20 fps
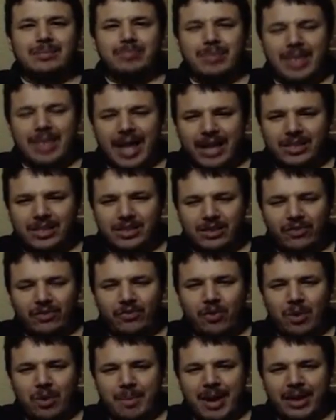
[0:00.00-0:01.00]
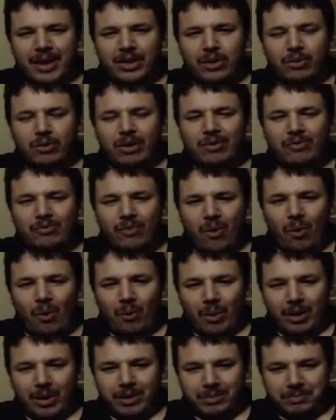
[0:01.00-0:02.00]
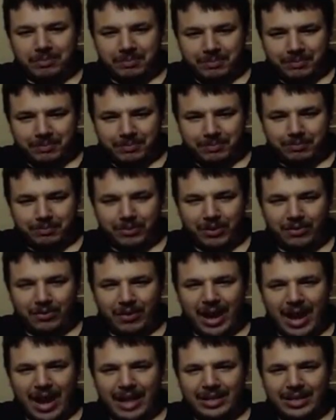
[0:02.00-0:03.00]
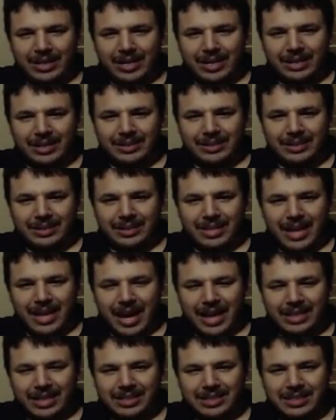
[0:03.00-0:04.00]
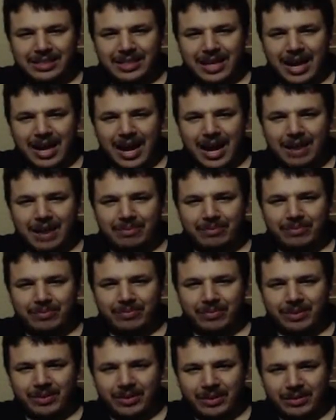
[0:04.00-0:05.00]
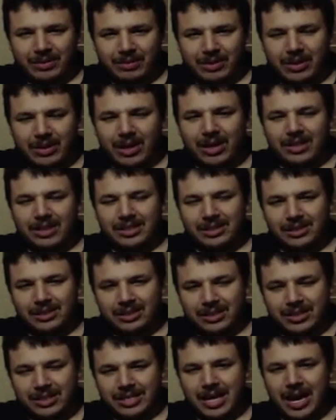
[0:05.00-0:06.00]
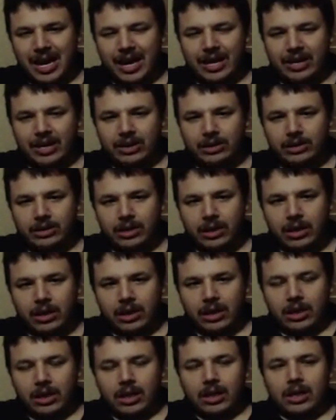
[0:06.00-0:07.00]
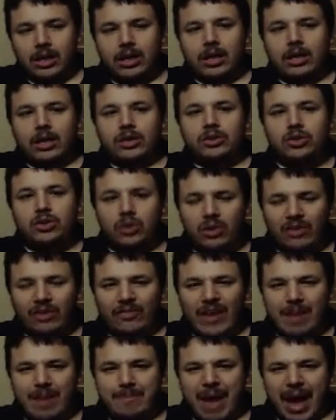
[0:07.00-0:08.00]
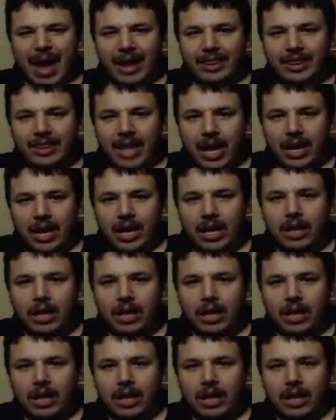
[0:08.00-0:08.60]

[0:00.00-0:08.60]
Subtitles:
that's the format going forward. Provided that I'm not tired. Do the feedback thing.